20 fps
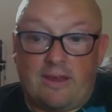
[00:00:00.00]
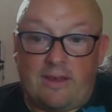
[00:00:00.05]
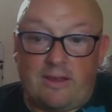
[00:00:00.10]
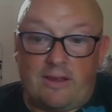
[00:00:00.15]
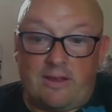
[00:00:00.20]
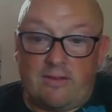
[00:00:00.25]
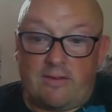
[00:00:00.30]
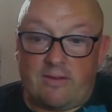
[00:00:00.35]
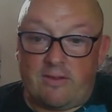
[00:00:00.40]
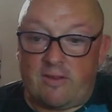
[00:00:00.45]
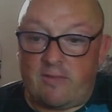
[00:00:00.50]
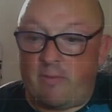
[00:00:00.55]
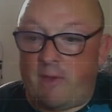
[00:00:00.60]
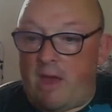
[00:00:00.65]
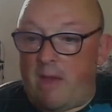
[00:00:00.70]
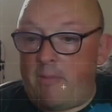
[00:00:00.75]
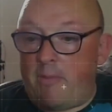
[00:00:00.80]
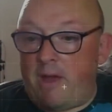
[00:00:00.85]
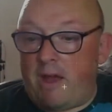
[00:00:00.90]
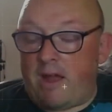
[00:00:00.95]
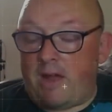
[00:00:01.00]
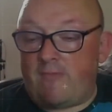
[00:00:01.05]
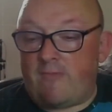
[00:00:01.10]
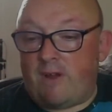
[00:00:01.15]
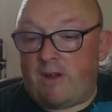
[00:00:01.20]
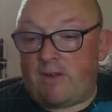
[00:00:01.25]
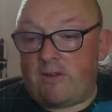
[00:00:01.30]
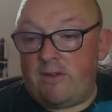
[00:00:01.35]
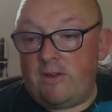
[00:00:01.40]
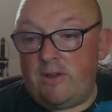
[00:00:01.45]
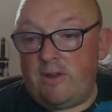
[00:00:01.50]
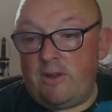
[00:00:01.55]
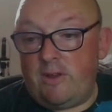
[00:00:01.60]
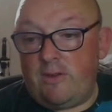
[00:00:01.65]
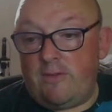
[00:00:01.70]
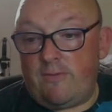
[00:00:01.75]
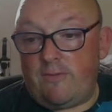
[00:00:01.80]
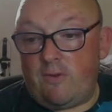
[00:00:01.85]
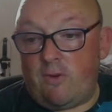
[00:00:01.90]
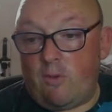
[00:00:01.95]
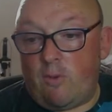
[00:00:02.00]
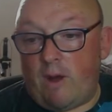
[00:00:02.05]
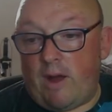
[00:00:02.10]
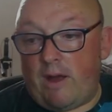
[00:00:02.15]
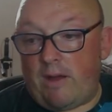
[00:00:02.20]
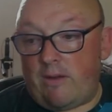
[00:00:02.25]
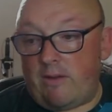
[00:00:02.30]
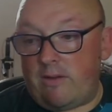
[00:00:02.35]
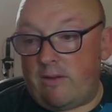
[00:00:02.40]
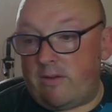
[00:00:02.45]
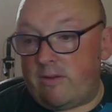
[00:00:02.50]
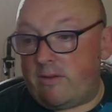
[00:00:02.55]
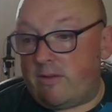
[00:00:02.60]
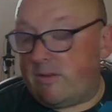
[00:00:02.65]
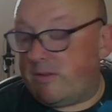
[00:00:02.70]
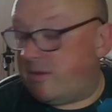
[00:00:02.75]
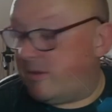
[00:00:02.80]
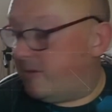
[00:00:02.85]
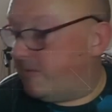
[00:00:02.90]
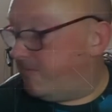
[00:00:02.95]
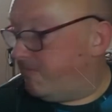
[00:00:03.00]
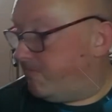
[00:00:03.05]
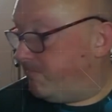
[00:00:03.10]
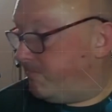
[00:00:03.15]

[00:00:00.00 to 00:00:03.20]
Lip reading: it's a spare pack I've had for a while, and